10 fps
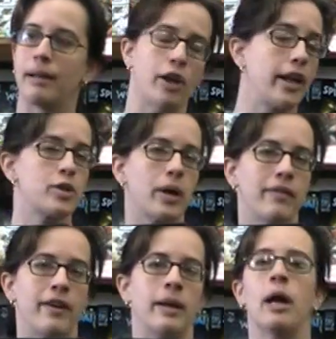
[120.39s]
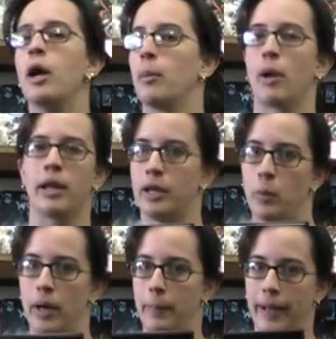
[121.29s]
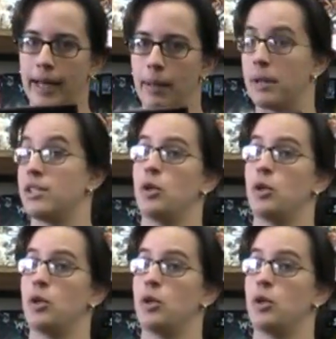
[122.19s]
Not a Twilight fan, probably don't want to pick it up because